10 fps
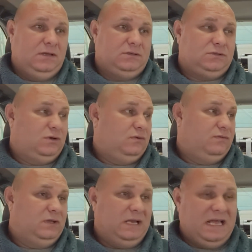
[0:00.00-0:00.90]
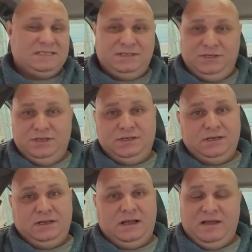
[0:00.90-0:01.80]
So for the last
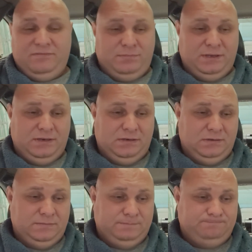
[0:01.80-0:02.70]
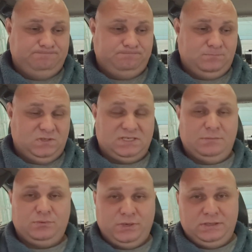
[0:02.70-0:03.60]
year, I've been
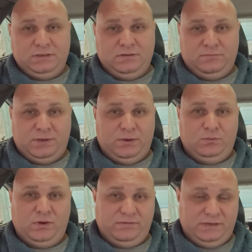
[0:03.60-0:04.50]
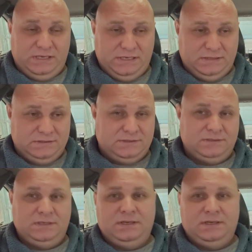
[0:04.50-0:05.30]
separated of my wife and kids.